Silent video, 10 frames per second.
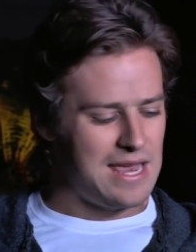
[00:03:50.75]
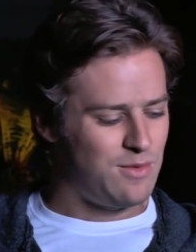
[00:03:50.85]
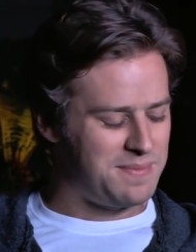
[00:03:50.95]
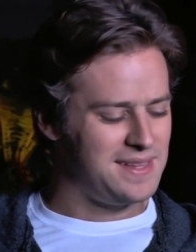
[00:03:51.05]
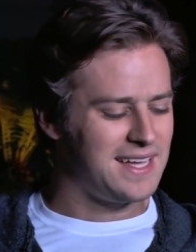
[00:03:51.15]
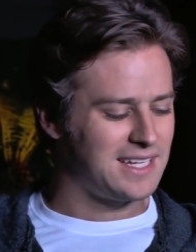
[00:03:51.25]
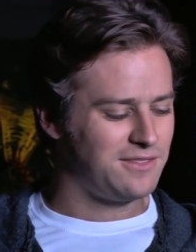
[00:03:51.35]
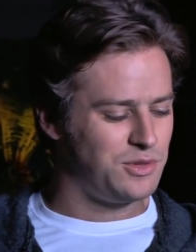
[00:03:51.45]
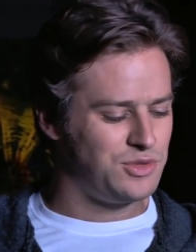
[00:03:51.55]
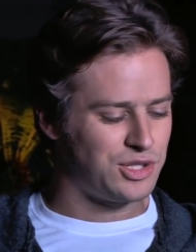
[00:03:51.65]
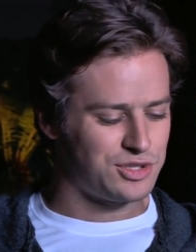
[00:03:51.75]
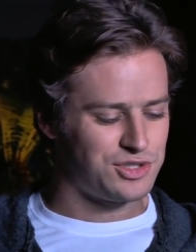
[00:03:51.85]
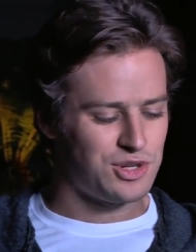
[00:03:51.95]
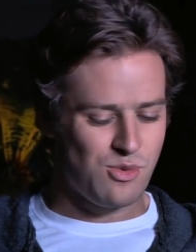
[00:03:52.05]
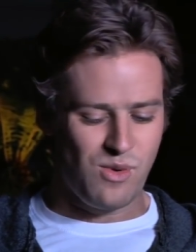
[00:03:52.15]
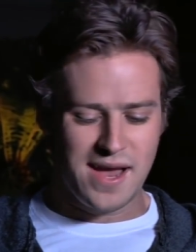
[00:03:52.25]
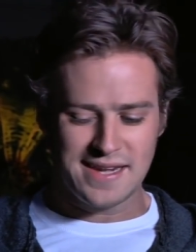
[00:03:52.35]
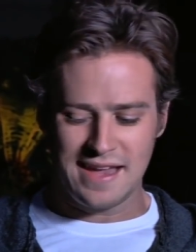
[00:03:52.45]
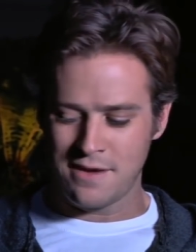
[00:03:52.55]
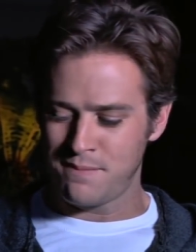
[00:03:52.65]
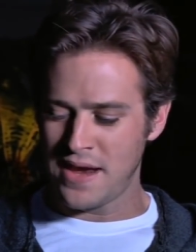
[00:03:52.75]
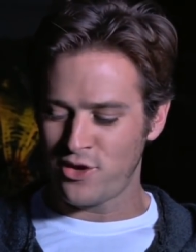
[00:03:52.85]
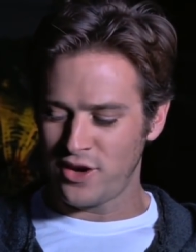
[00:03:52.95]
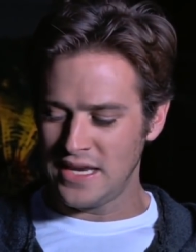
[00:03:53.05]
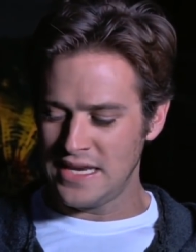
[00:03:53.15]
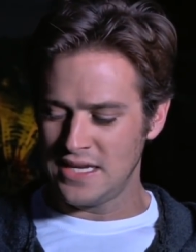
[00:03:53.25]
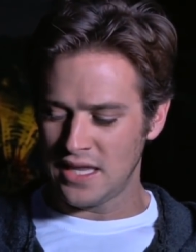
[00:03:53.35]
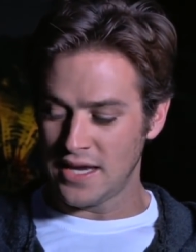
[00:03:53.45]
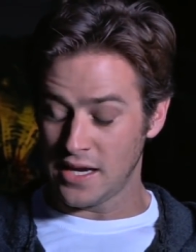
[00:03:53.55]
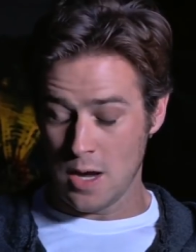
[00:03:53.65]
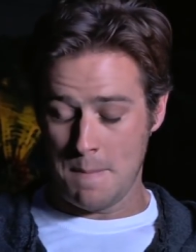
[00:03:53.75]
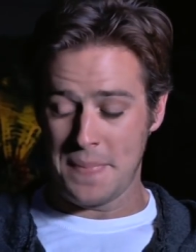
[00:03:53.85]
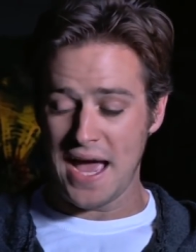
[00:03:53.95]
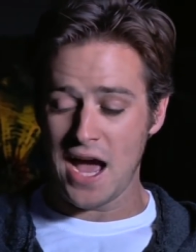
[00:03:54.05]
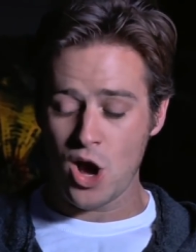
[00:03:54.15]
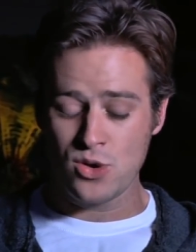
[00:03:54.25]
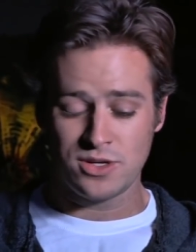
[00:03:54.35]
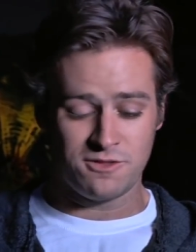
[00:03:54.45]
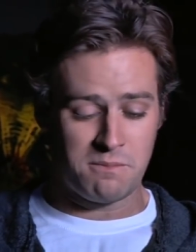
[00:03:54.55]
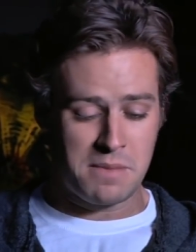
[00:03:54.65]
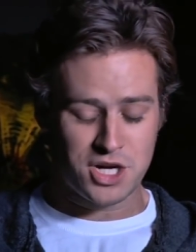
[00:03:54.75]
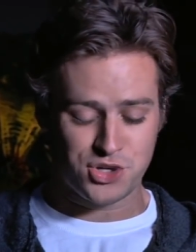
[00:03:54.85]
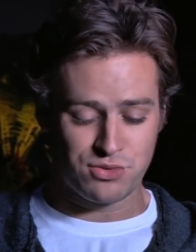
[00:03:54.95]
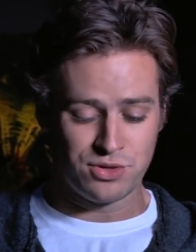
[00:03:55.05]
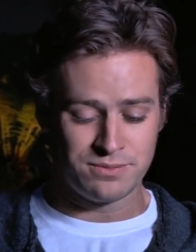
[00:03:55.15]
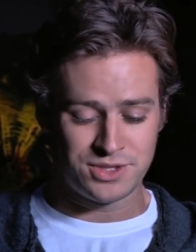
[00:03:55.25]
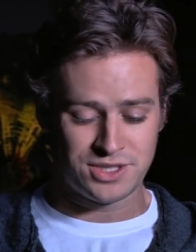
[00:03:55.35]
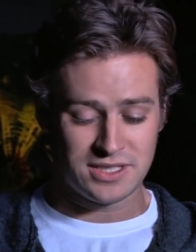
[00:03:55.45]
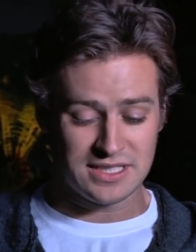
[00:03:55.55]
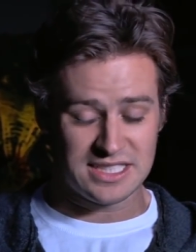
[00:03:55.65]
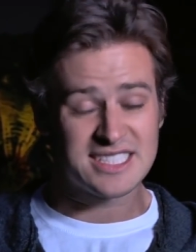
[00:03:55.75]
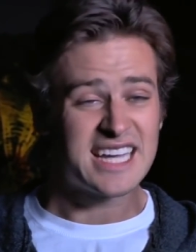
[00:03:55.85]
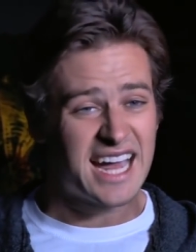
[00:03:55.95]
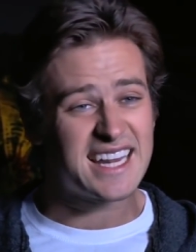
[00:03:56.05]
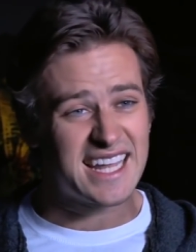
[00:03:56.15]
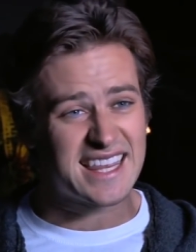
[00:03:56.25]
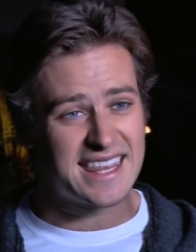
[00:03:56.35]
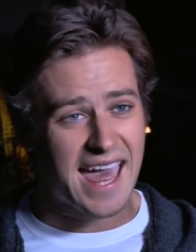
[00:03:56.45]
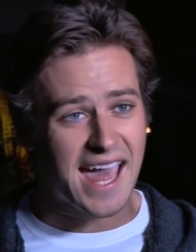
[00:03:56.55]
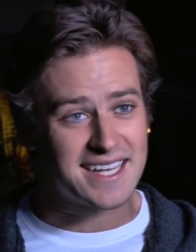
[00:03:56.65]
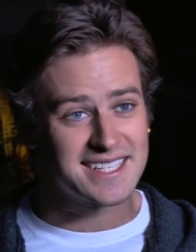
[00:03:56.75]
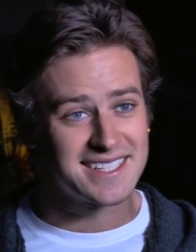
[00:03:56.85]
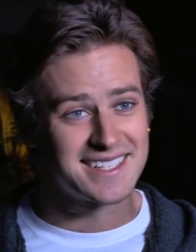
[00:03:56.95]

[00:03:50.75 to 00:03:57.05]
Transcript: it would be like if you took Snow White and made her eat like a pound of mushrooms. It's kind of like that.